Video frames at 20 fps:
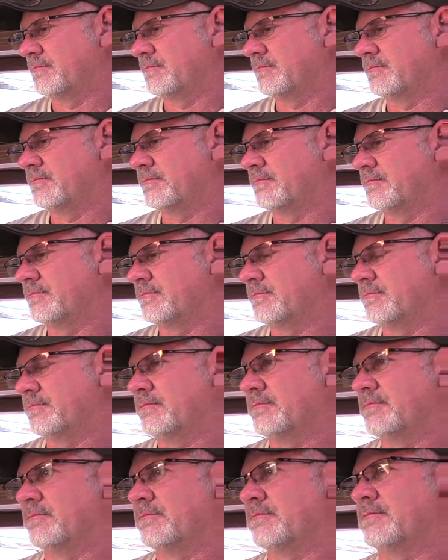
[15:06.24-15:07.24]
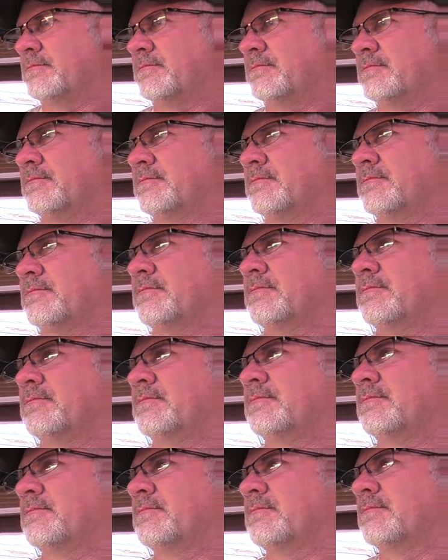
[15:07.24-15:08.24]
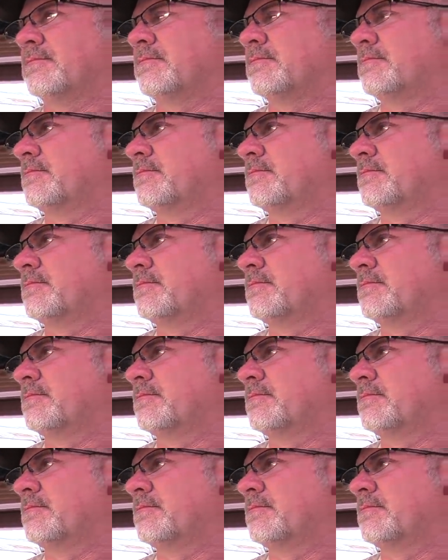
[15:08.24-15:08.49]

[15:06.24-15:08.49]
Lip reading: [no speech]